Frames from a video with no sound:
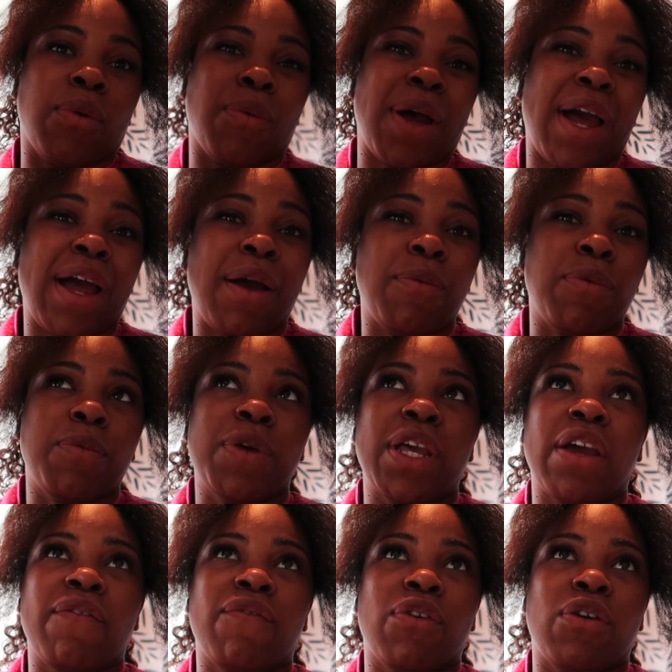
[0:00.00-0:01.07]
Why would
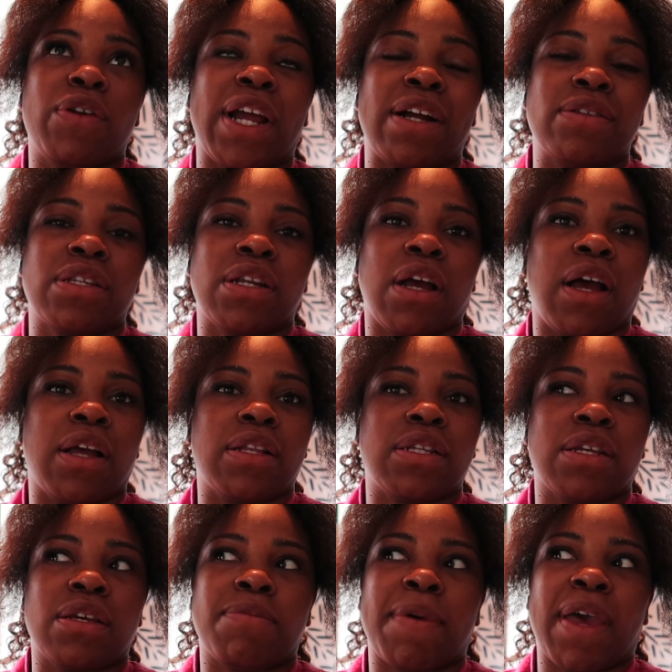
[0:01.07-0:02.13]
we ever go down to the hot
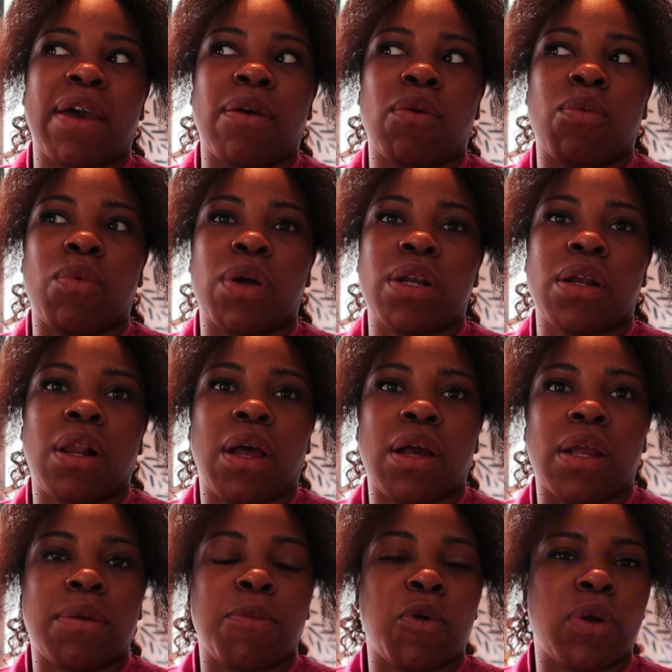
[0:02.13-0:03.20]
tub at 1
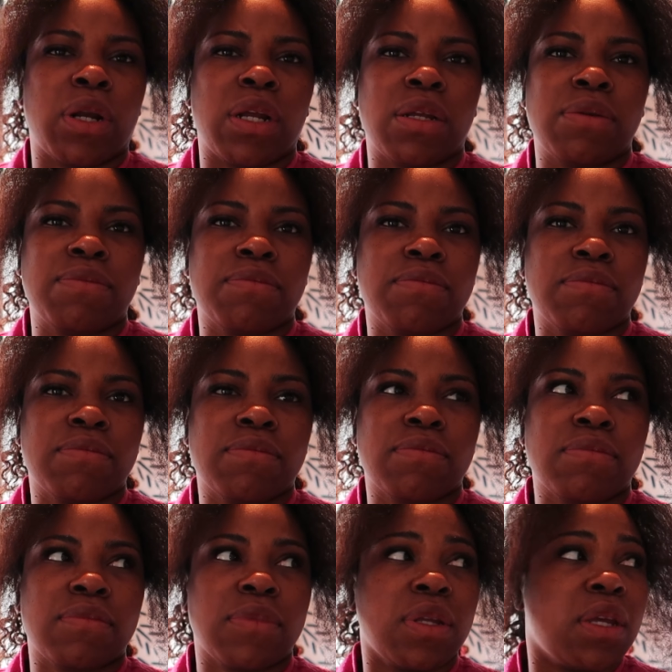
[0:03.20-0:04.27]
o'clock in the morning
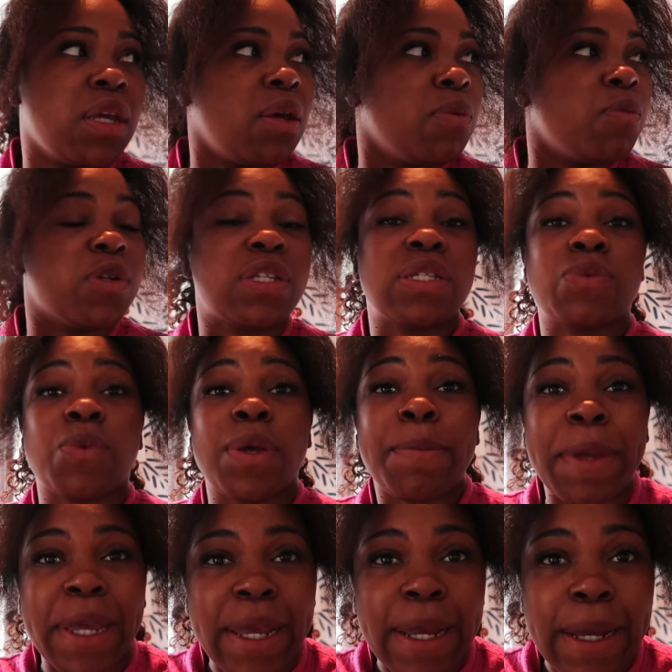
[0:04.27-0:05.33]
and was
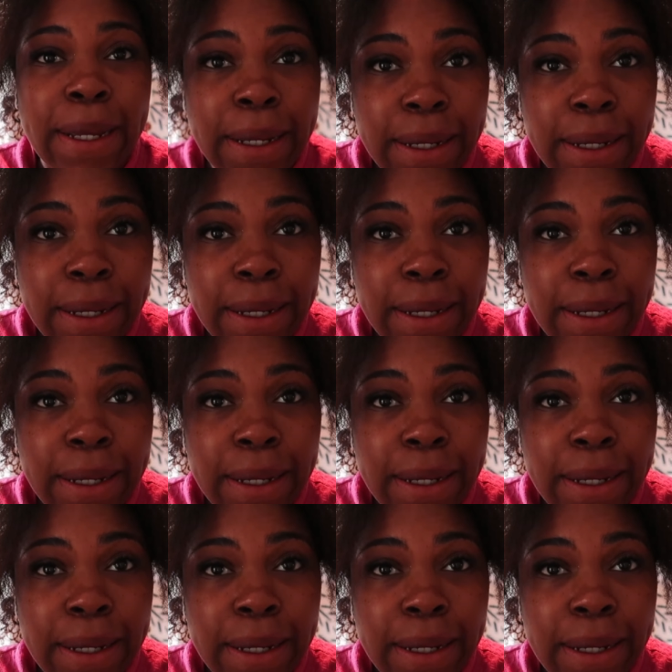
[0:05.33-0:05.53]
swimming?